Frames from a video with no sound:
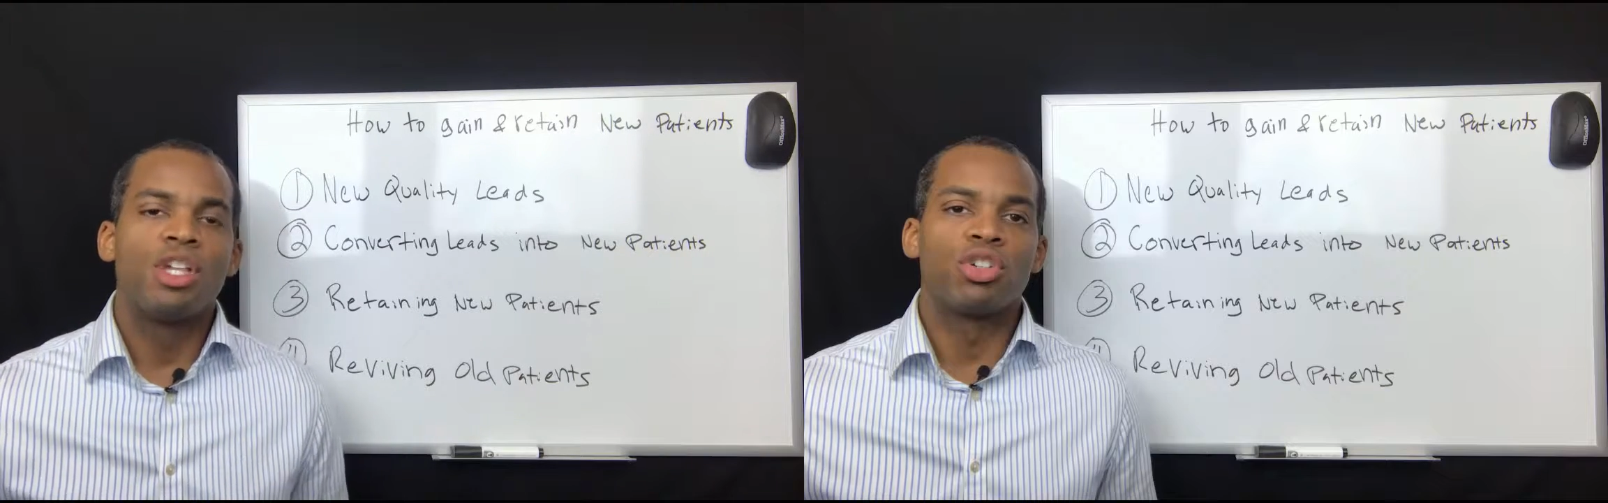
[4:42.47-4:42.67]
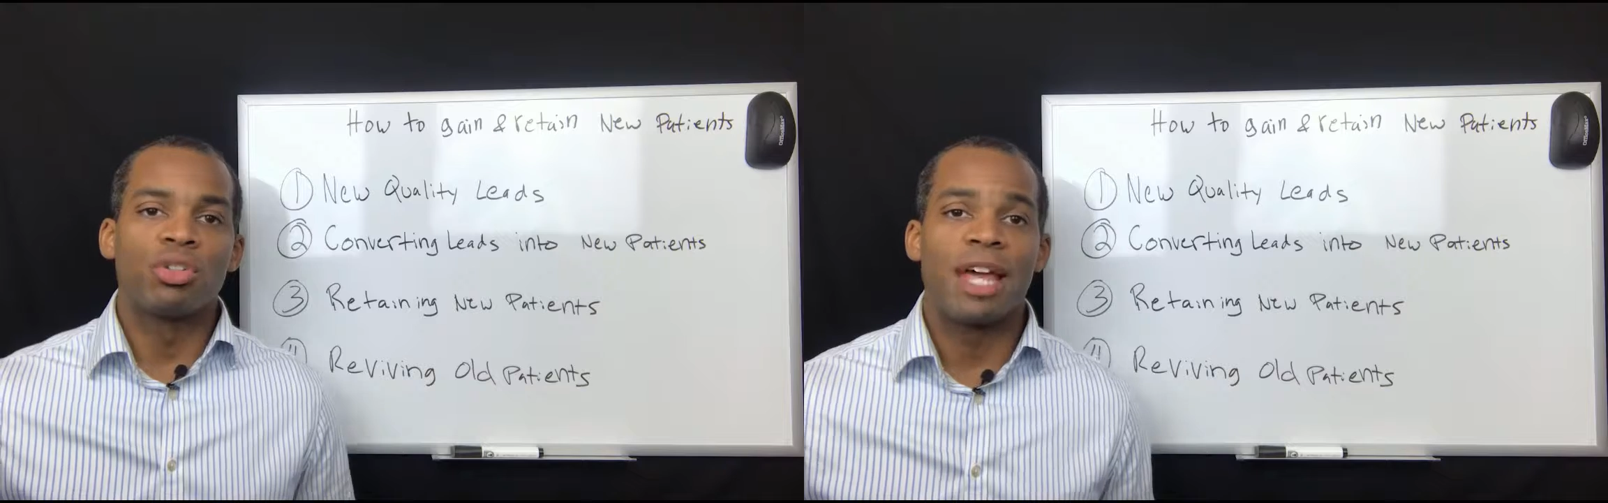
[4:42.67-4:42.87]

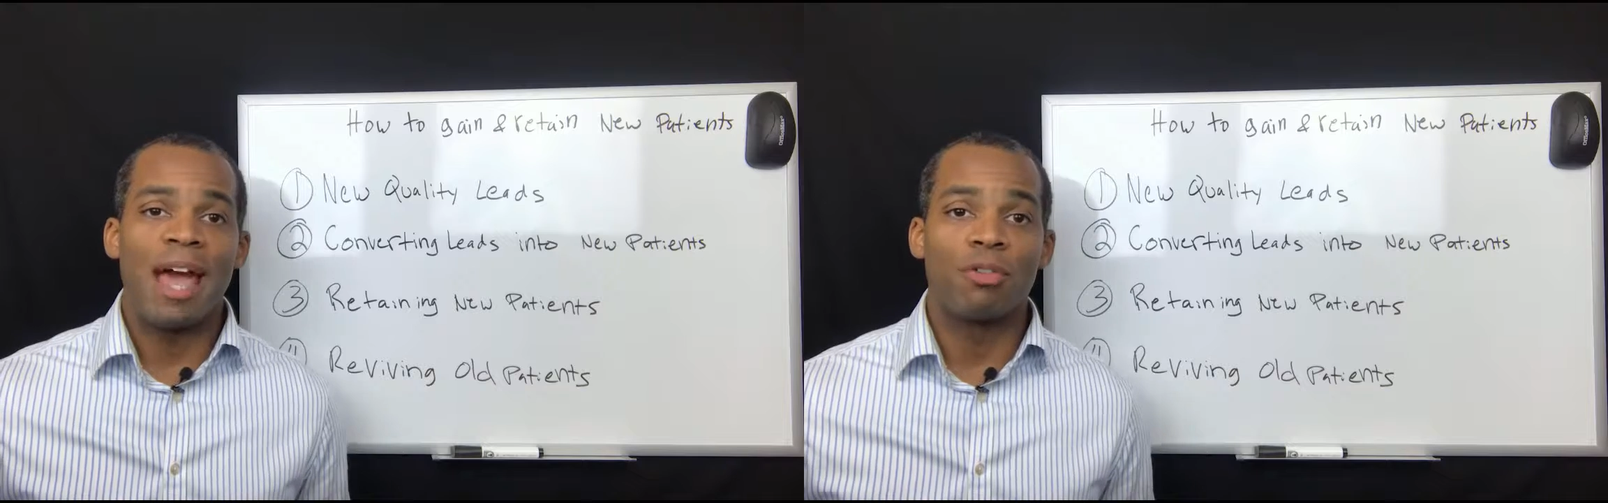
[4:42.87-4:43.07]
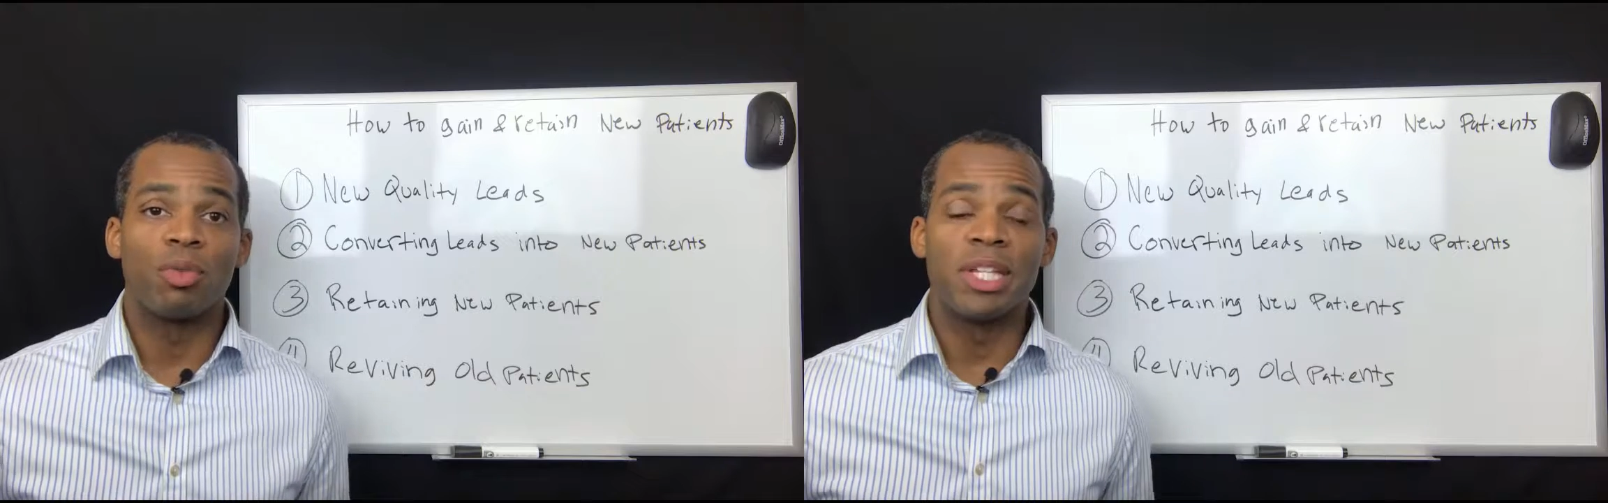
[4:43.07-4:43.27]
so that they
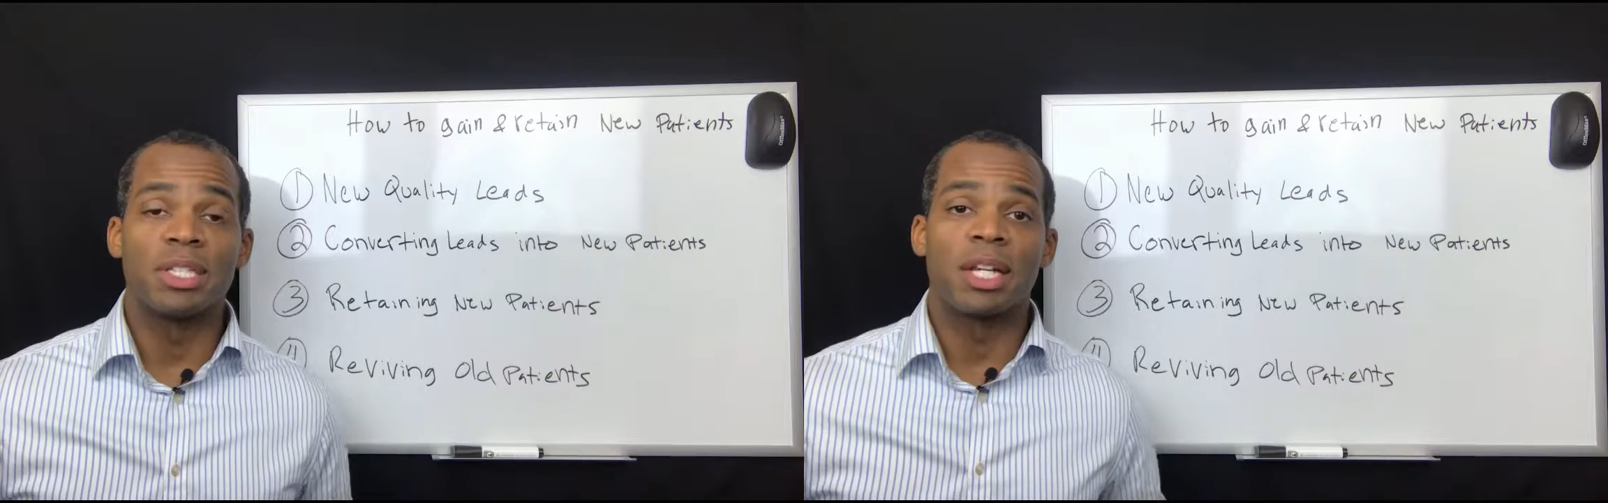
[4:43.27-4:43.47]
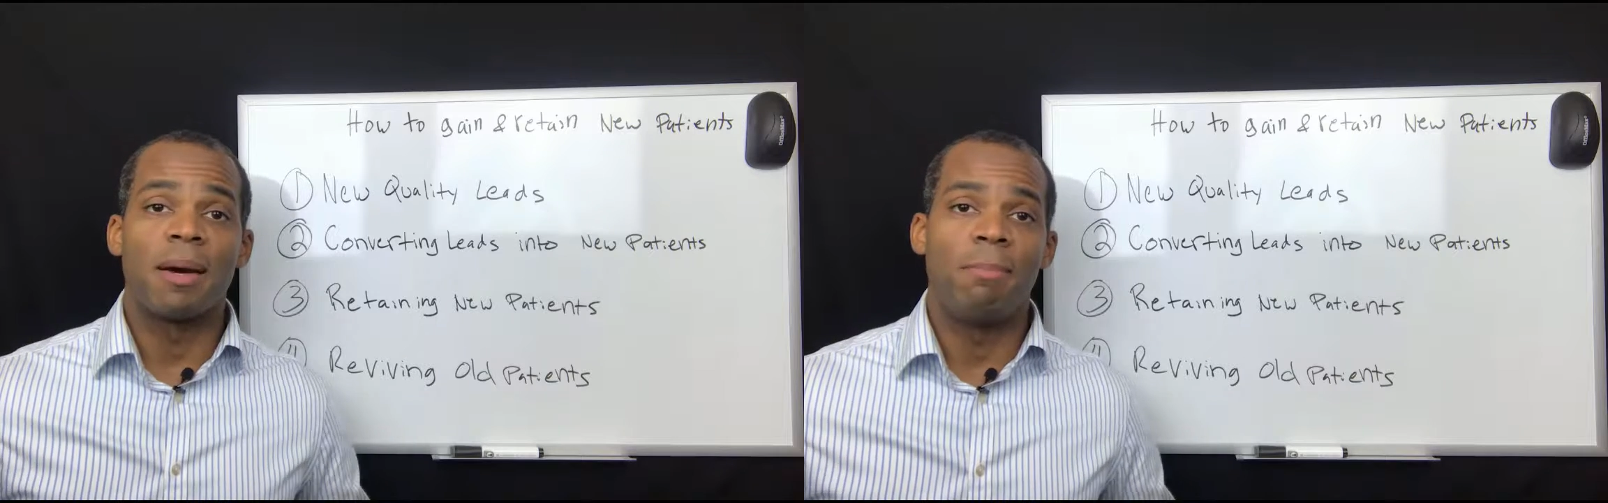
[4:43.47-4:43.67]
have a
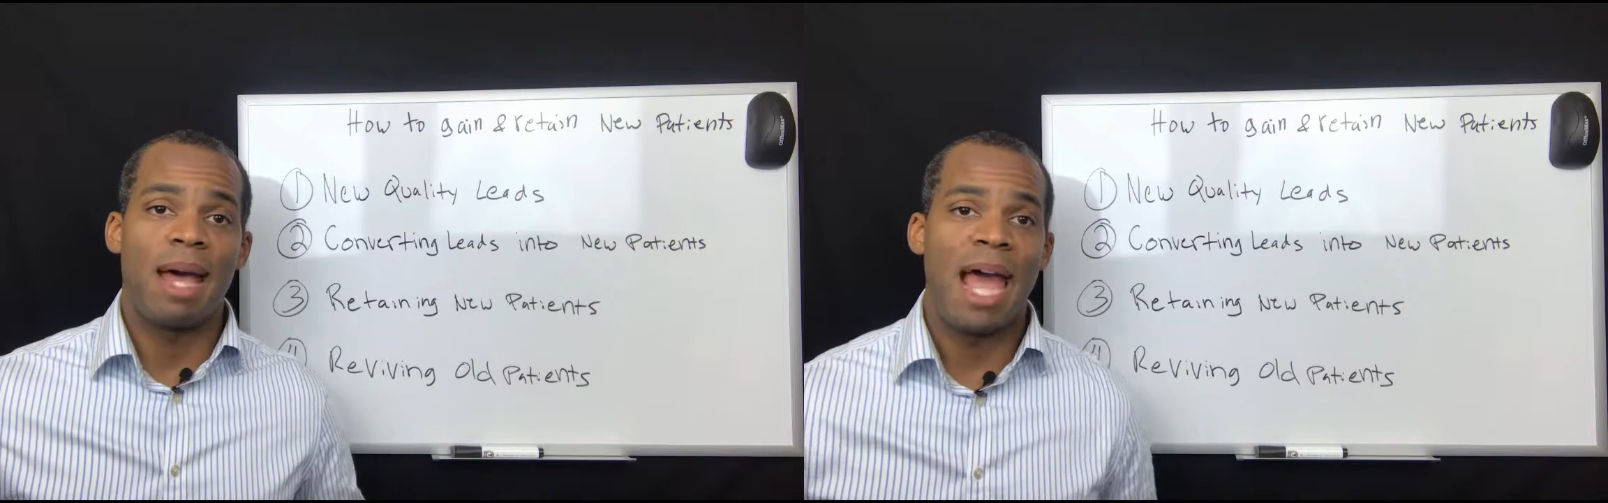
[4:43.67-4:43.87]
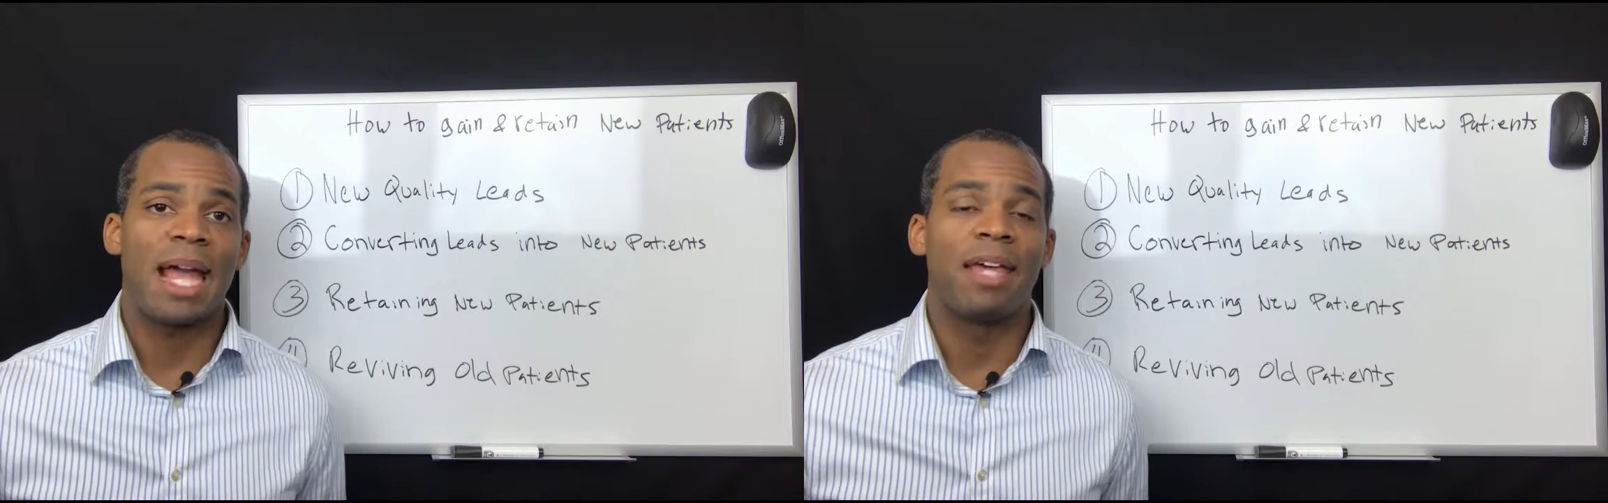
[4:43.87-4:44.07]
reason to come back,